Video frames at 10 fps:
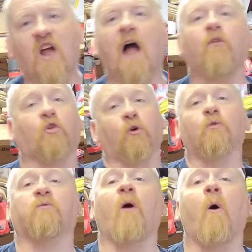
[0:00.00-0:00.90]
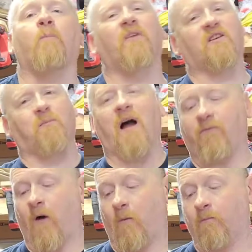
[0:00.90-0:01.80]
not the tool's fault, it's my
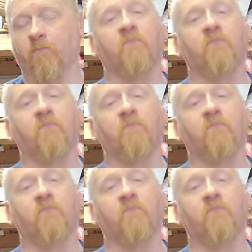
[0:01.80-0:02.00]
fault.